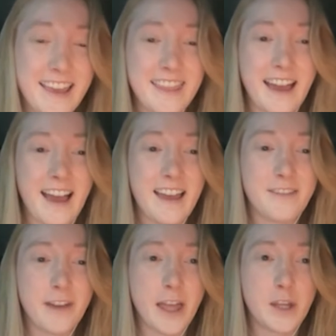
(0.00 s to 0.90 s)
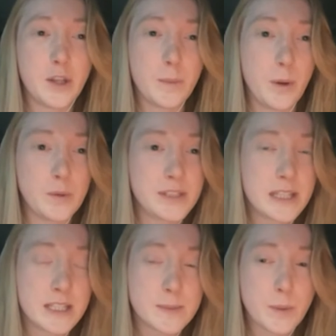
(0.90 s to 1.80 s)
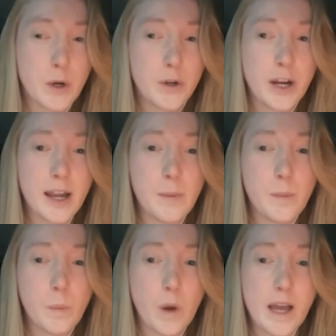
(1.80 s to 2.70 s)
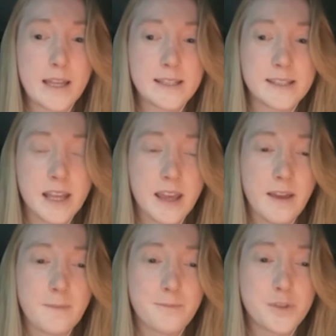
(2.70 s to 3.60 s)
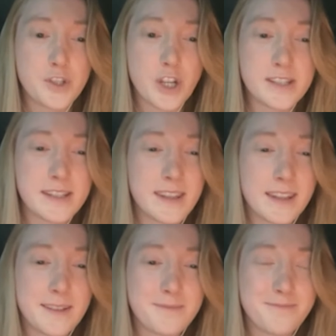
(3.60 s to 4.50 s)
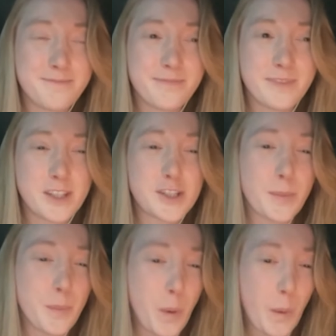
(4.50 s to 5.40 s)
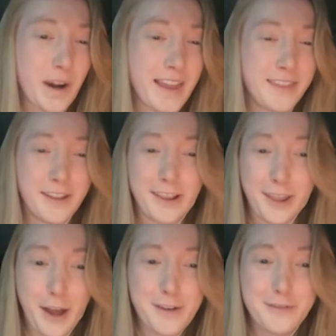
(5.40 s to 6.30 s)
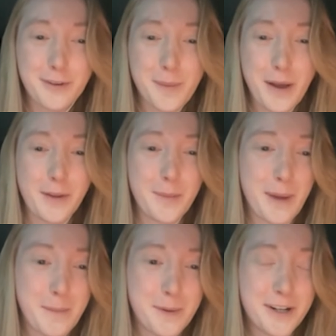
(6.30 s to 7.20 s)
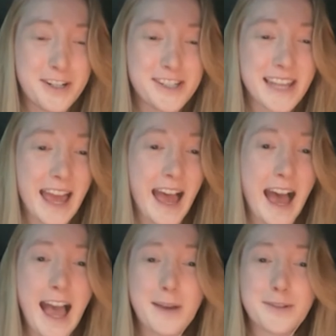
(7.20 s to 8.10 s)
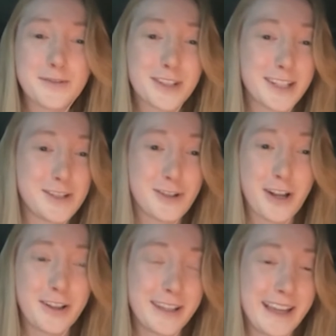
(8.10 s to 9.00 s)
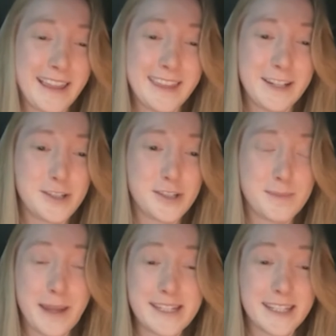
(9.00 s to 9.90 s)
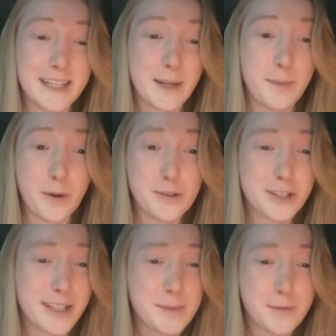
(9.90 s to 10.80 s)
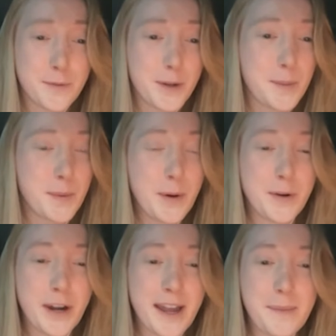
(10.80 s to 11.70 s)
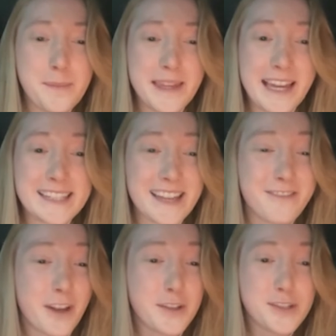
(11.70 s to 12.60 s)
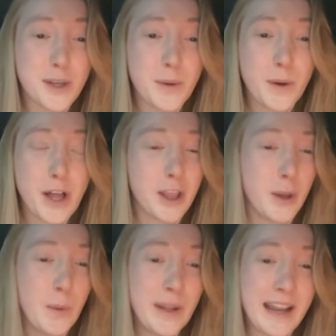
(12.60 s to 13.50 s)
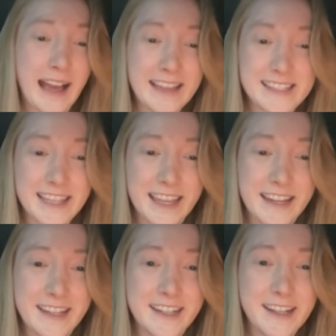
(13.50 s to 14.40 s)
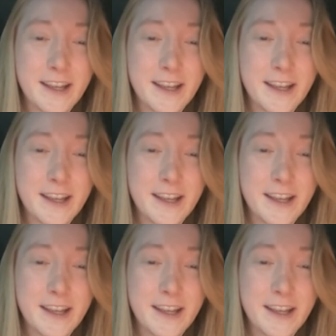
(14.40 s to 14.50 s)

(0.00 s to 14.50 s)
that I valued the most in this program was just the the support and the love from other members. I was really struggling, I think, just mentally and emotionally before the program because I felt so alone and isolated